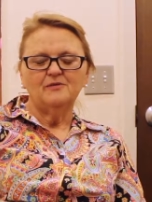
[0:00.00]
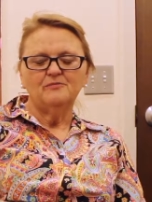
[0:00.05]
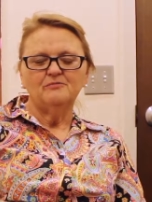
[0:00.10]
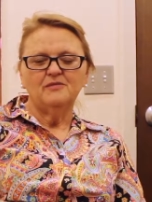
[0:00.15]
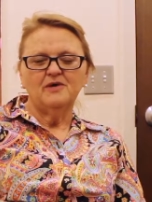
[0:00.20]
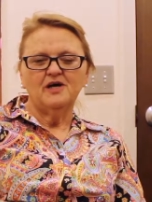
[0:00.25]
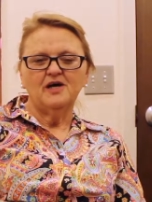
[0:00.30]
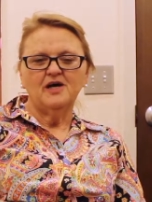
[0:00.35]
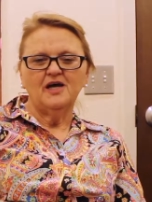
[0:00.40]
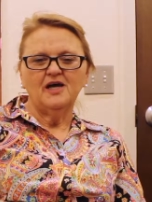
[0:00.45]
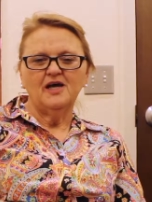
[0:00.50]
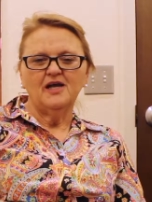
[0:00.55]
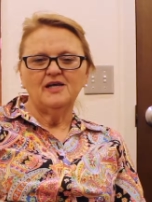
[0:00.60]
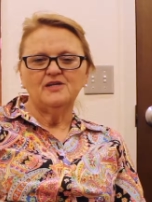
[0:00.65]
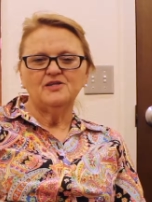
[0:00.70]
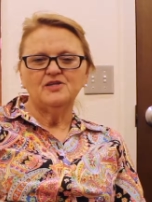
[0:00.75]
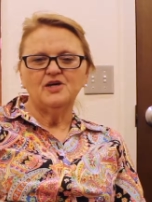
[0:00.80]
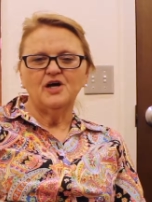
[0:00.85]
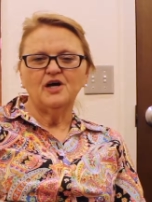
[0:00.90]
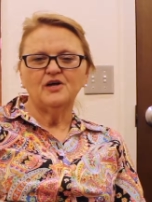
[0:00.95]

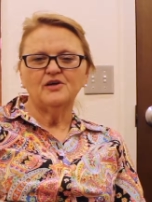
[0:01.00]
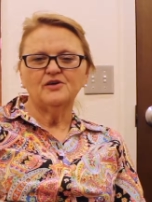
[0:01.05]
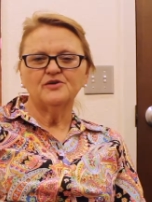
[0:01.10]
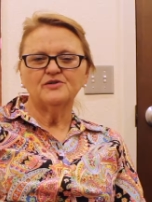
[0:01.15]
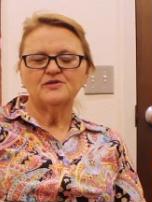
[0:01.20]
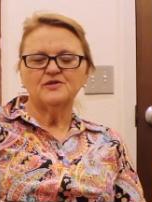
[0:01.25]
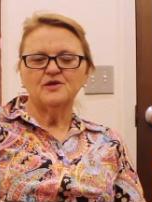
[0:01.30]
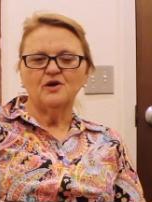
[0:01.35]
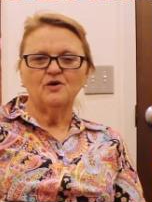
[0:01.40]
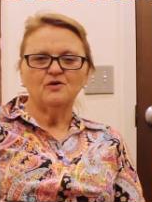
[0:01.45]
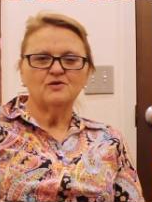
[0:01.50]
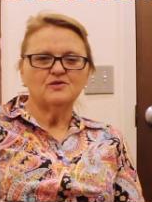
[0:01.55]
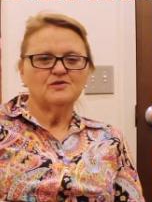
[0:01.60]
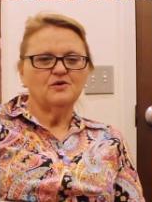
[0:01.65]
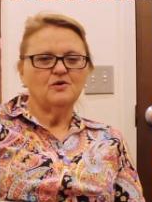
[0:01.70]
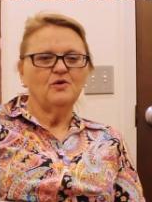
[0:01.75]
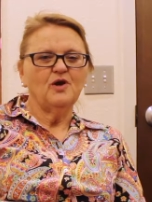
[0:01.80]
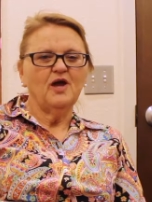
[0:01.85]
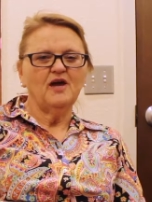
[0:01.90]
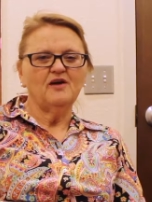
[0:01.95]
My daughters
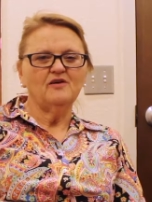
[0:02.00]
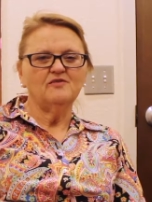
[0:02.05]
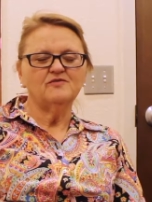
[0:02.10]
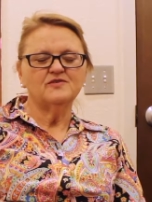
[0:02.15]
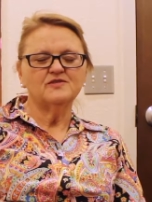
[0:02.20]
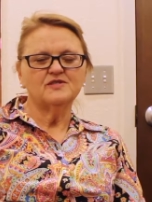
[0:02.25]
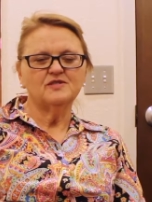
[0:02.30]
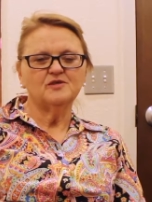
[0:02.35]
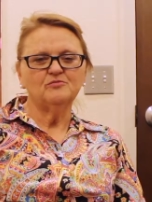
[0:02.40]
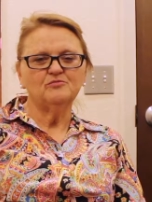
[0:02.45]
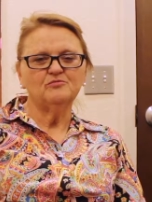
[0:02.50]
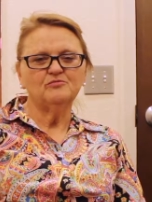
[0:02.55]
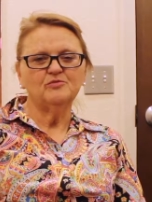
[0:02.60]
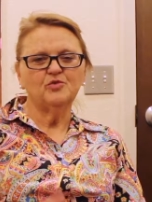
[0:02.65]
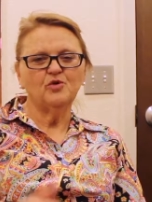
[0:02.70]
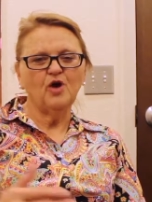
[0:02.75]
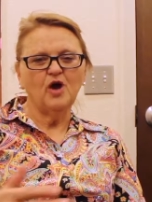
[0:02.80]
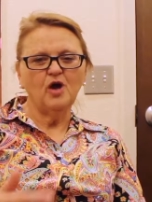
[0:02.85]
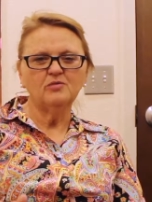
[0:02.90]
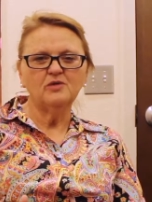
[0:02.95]
also have
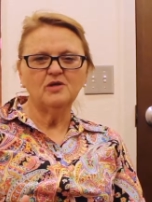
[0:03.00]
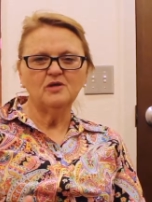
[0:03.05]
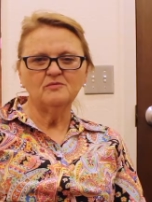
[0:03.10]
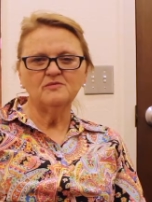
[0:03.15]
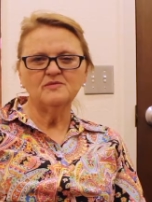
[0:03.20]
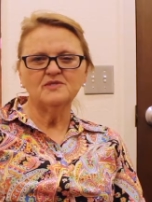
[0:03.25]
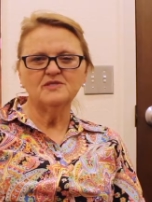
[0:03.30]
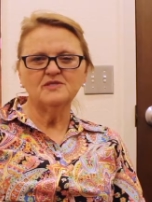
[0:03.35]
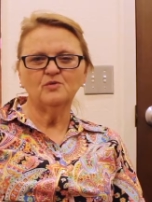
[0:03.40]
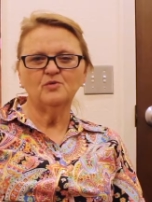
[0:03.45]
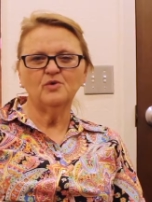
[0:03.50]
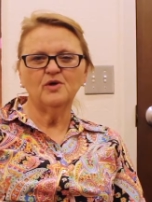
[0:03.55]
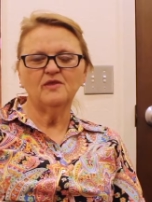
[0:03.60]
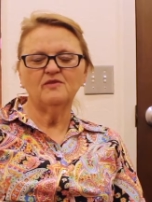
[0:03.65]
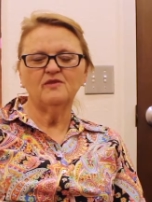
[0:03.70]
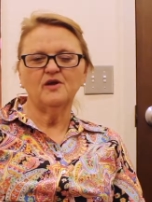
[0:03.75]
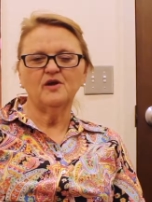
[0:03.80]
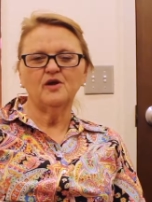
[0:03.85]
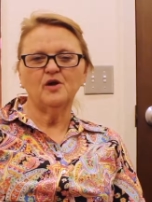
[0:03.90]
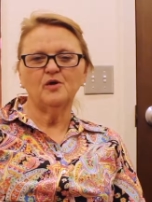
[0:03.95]
some problems
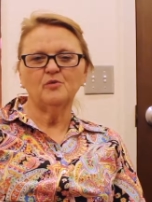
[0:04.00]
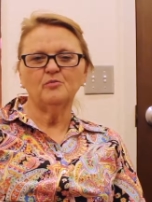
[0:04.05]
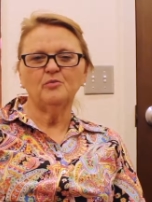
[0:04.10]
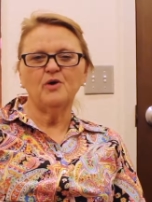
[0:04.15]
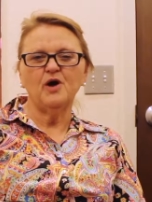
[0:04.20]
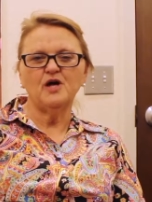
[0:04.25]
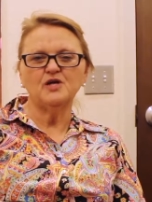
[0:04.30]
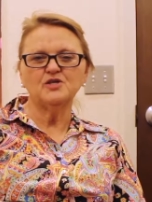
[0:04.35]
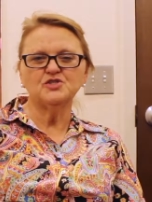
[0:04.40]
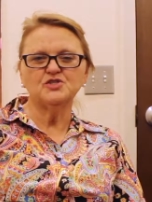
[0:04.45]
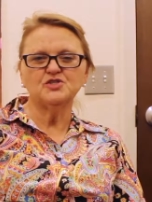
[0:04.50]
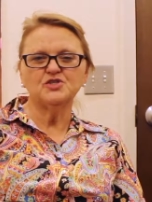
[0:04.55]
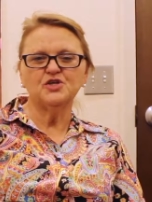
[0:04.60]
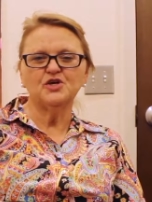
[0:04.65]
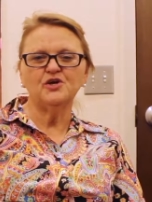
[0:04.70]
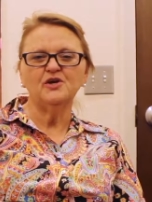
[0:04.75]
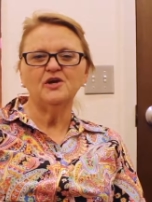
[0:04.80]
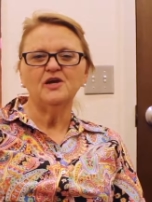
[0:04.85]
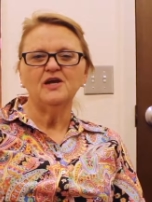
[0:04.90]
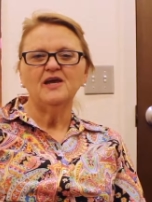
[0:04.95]
with their
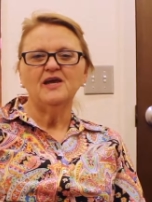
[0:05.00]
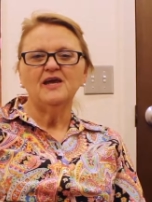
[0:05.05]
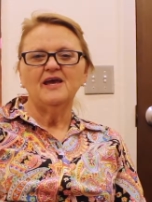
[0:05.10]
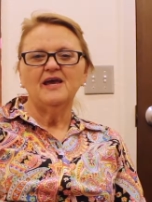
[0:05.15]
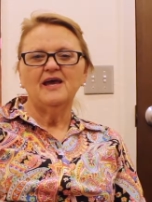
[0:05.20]
posture,